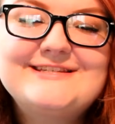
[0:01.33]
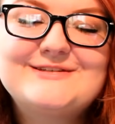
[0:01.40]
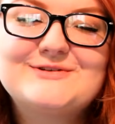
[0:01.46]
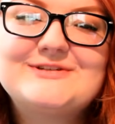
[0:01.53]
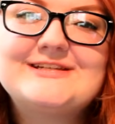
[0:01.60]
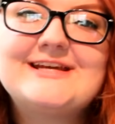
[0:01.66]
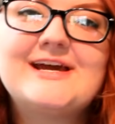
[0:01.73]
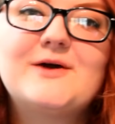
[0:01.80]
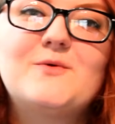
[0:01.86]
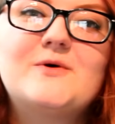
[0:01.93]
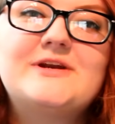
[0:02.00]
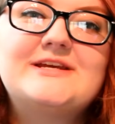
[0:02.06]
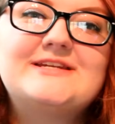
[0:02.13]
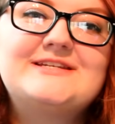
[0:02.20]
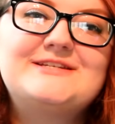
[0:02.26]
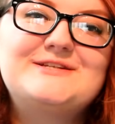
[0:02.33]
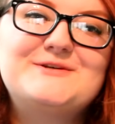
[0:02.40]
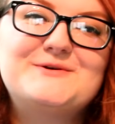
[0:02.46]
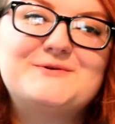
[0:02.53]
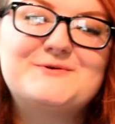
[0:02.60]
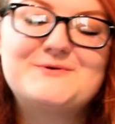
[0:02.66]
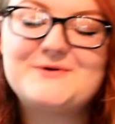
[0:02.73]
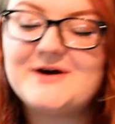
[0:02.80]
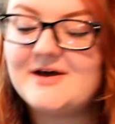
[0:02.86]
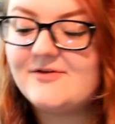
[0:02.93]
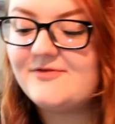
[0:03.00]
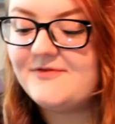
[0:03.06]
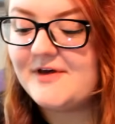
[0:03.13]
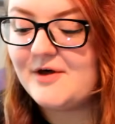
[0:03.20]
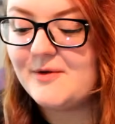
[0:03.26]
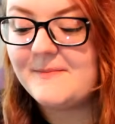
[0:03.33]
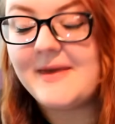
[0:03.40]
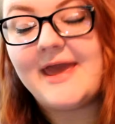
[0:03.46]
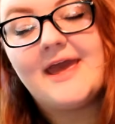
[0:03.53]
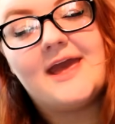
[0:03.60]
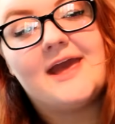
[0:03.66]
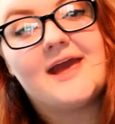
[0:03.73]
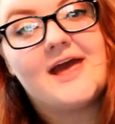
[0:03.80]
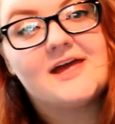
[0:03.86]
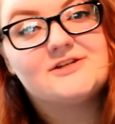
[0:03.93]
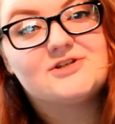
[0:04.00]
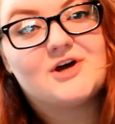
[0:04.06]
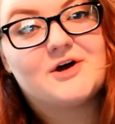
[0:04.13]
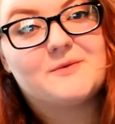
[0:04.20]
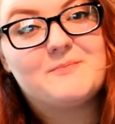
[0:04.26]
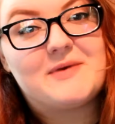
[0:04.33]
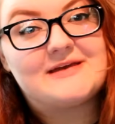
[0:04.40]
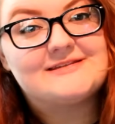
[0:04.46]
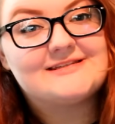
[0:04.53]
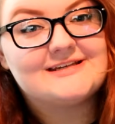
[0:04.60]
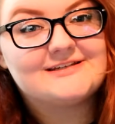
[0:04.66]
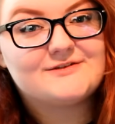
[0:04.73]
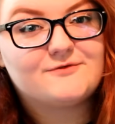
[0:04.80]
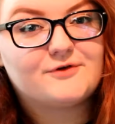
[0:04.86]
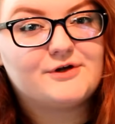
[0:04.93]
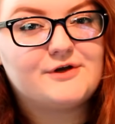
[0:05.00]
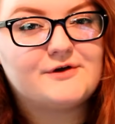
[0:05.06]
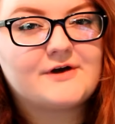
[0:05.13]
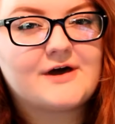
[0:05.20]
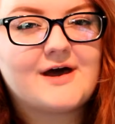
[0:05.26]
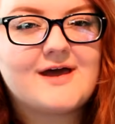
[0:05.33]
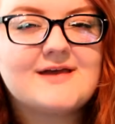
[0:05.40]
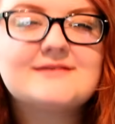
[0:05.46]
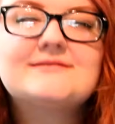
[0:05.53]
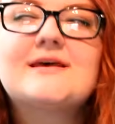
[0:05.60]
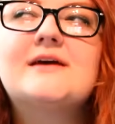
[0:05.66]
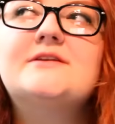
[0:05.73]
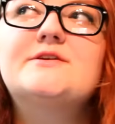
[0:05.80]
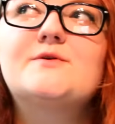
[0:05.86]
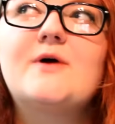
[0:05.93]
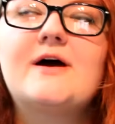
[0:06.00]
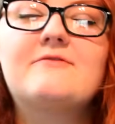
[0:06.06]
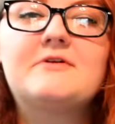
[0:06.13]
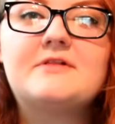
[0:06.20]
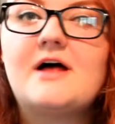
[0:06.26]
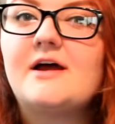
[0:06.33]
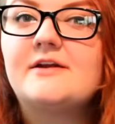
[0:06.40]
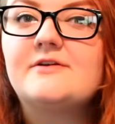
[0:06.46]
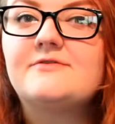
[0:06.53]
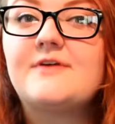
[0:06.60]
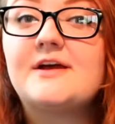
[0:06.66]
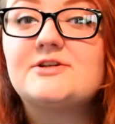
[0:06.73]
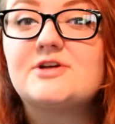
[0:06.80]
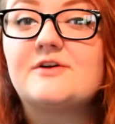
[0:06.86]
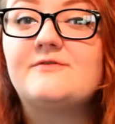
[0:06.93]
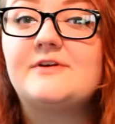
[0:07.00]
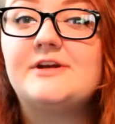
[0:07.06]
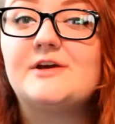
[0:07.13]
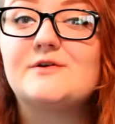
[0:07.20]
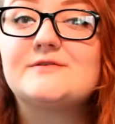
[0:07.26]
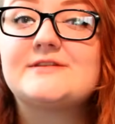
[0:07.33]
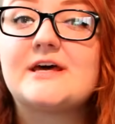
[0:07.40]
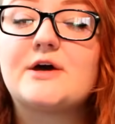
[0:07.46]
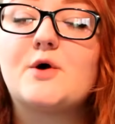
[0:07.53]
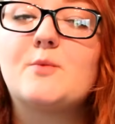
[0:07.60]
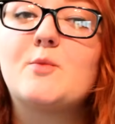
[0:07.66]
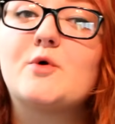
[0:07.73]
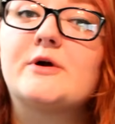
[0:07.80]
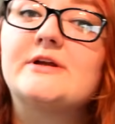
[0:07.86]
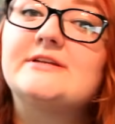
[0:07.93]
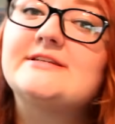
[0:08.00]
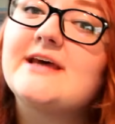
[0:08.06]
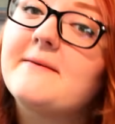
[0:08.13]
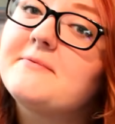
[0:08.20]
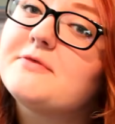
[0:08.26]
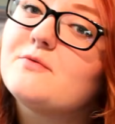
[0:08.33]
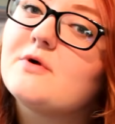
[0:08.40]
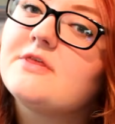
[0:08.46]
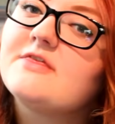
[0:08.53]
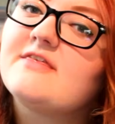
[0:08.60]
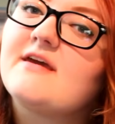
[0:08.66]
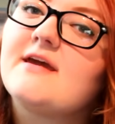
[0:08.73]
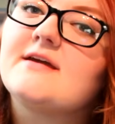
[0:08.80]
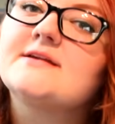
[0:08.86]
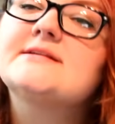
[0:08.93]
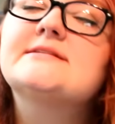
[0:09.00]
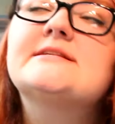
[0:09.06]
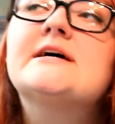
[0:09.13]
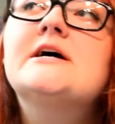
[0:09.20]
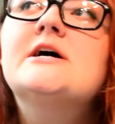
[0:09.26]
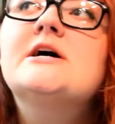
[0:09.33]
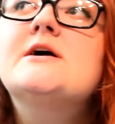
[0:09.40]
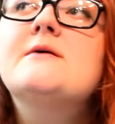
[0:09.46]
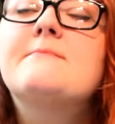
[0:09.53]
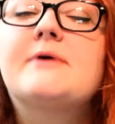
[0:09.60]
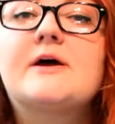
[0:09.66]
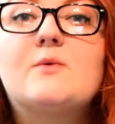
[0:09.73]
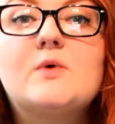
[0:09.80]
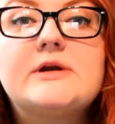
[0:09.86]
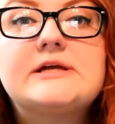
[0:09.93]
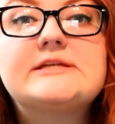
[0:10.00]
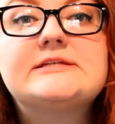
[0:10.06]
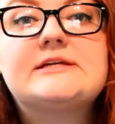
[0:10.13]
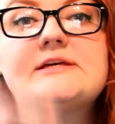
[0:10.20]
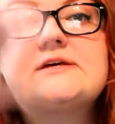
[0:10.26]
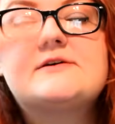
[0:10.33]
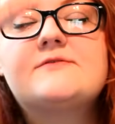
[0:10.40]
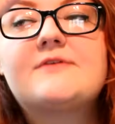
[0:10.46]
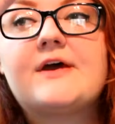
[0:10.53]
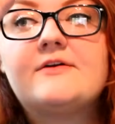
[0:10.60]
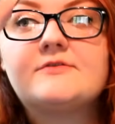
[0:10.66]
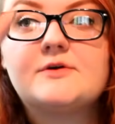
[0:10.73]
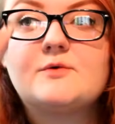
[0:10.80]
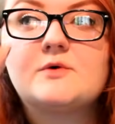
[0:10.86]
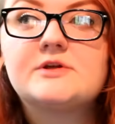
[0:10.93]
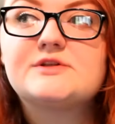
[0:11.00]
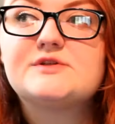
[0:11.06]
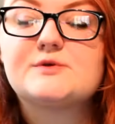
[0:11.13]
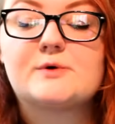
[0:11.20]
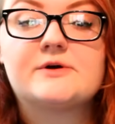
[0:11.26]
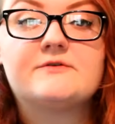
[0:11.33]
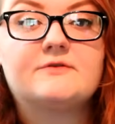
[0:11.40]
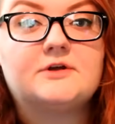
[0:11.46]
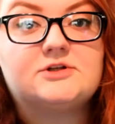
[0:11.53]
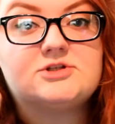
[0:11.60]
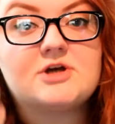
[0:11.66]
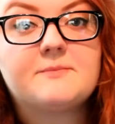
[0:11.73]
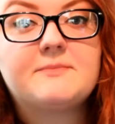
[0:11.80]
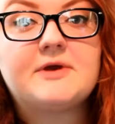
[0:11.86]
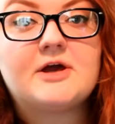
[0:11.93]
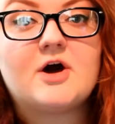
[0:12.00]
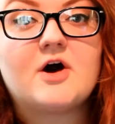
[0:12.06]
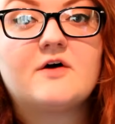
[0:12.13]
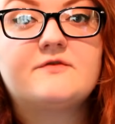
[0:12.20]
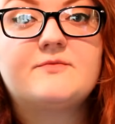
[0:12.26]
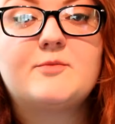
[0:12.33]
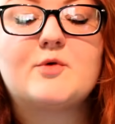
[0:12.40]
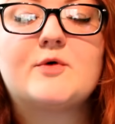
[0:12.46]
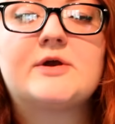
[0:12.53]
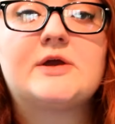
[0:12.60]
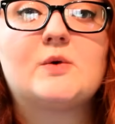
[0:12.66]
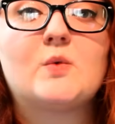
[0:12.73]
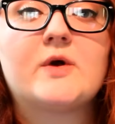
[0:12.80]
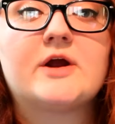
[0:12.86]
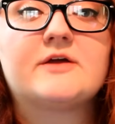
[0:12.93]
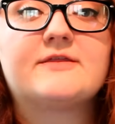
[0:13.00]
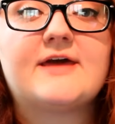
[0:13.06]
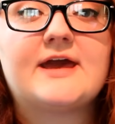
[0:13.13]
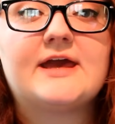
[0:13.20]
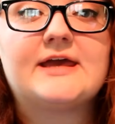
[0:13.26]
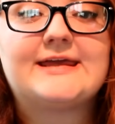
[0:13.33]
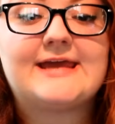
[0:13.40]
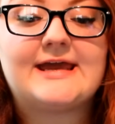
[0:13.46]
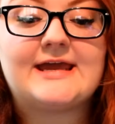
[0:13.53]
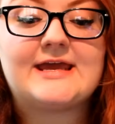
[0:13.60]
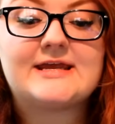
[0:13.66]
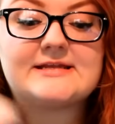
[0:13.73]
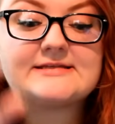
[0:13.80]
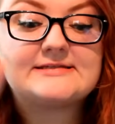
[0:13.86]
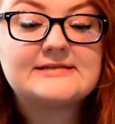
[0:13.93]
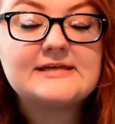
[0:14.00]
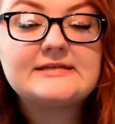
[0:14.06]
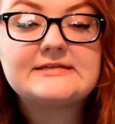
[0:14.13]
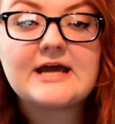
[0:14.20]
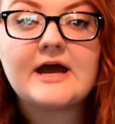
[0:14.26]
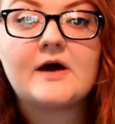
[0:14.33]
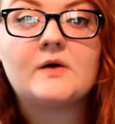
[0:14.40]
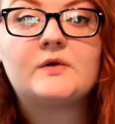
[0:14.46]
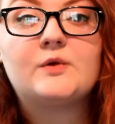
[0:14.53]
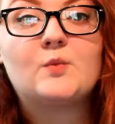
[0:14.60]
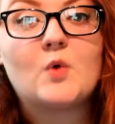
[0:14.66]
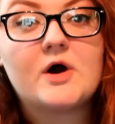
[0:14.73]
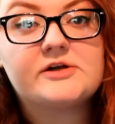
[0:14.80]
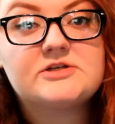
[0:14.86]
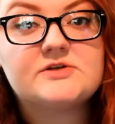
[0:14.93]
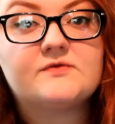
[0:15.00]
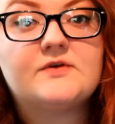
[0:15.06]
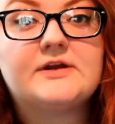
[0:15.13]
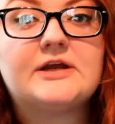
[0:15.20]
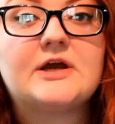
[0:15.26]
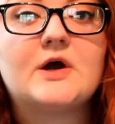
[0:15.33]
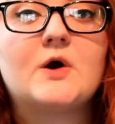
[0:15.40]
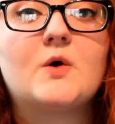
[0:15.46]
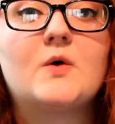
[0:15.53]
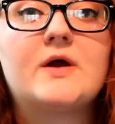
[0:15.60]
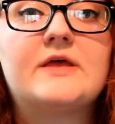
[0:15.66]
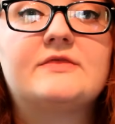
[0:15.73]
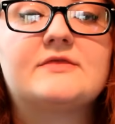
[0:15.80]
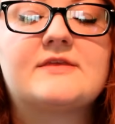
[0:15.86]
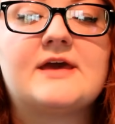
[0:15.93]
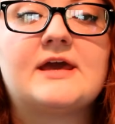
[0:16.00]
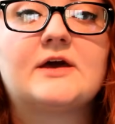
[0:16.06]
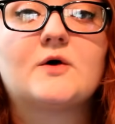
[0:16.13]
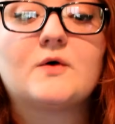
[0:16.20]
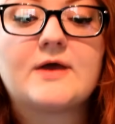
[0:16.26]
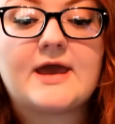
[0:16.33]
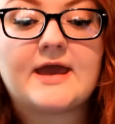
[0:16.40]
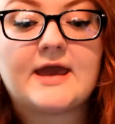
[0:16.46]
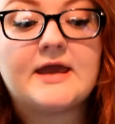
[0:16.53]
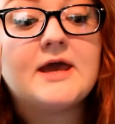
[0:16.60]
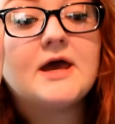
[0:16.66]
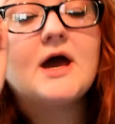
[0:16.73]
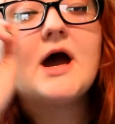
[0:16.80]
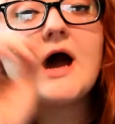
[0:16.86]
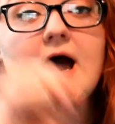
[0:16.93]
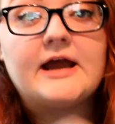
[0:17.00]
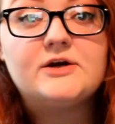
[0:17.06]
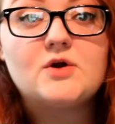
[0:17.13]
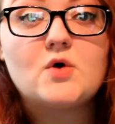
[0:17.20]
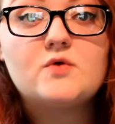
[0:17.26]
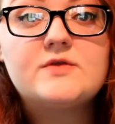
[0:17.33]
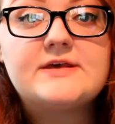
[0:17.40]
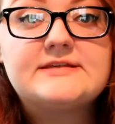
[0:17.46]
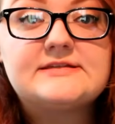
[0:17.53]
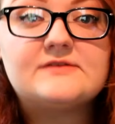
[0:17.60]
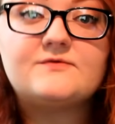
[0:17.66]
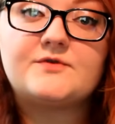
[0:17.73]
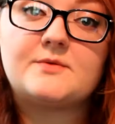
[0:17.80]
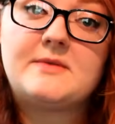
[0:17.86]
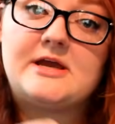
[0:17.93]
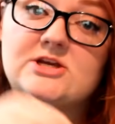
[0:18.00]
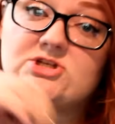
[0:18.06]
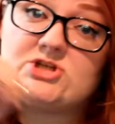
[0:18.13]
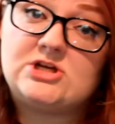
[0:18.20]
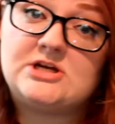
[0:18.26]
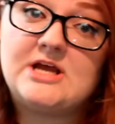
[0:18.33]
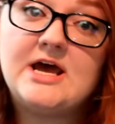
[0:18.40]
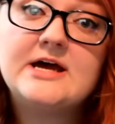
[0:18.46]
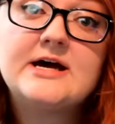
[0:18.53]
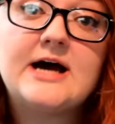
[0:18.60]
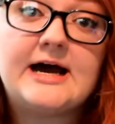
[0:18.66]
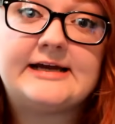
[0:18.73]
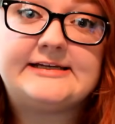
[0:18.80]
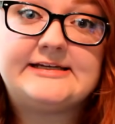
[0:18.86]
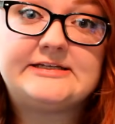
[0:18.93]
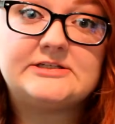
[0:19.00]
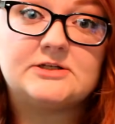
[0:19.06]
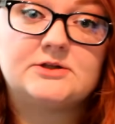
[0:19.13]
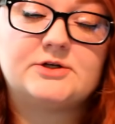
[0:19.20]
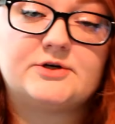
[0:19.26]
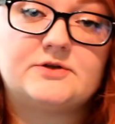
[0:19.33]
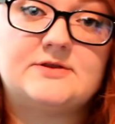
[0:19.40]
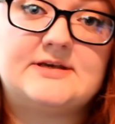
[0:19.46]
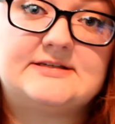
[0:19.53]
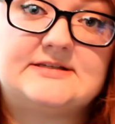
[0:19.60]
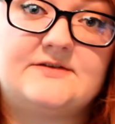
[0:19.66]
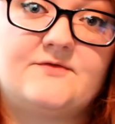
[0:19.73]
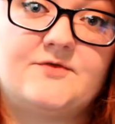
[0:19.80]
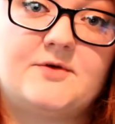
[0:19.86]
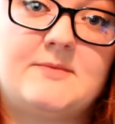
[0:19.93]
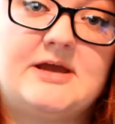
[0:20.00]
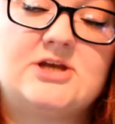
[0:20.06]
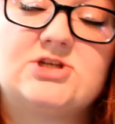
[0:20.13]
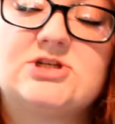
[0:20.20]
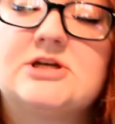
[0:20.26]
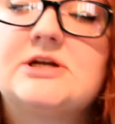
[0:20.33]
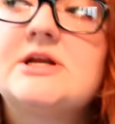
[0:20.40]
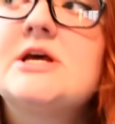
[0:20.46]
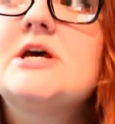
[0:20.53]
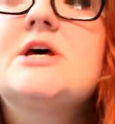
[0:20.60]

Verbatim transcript: So today I wanted to film a hedgehog basics for you guys. I do have a lot of hedgehog videos that go more in depth with things, but I wanted to give everyone sort of a jumping off point where they can sit down and watch a video and think, okay, I know this information, I need to learn this information.